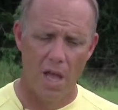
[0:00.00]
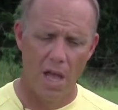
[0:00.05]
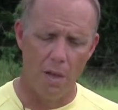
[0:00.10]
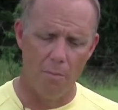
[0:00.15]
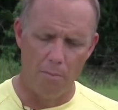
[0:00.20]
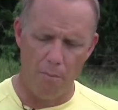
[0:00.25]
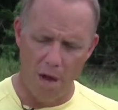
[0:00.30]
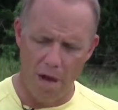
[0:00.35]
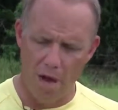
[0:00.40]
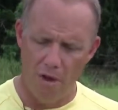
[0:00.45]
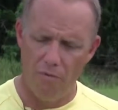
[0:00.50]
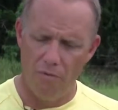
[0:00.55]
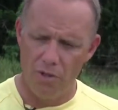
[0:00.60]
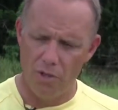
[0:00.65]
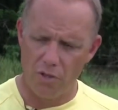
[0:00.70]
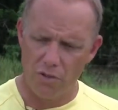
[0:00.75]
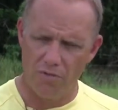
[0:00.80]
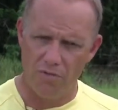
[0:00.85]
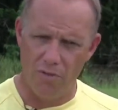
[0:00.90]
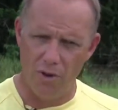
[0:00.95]
And
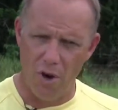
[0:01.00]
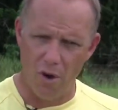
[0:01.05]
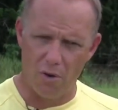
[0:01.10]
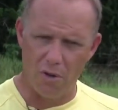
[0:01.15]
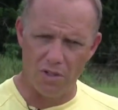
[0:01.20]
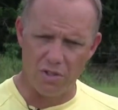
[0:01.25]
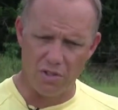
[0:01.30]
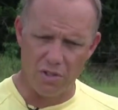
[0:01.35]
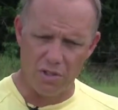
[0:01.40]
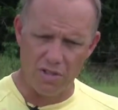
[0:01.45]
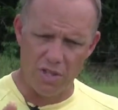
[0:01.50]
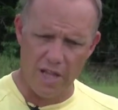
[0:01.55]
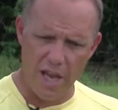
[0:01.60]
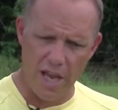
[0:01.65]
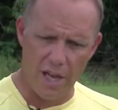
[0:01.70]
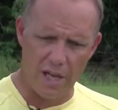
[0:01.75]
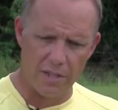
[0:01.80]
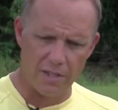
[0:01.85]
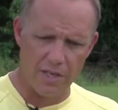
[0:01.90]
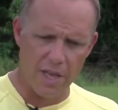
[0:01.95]
biovisual focus
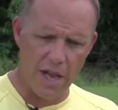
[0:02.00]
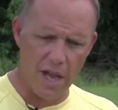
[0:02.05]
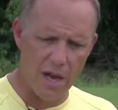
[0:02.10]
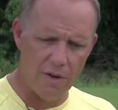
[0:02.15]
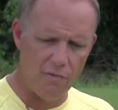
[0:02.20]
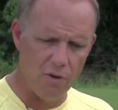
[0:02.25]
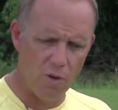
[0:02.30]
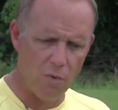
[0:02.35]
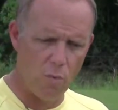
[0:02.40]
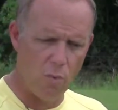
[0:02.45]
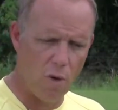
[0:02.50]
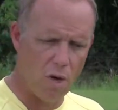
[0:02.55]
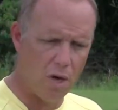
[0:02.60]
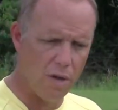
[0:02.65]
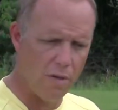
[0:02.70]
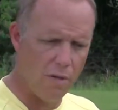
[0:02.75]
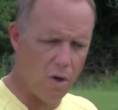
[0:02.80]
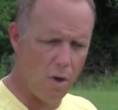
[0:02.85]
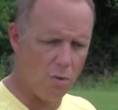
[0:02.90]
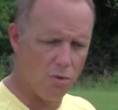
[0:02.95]
takes every one
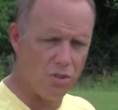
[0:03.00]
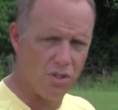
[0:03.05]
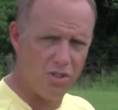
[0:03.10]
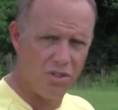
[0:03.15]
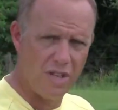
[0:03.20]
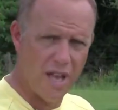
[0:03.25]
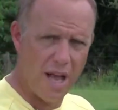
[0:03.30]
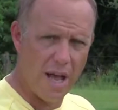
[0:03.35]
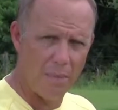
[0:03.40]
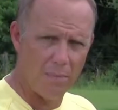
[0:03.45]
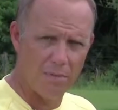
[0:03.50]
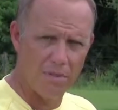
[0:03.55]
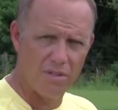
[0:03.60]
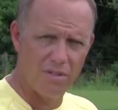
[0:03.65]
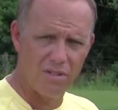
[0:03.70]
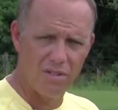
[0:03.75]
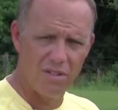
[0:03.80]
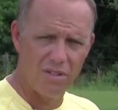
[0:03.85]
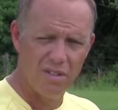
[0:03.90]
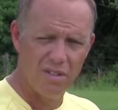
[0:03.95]
of those steps,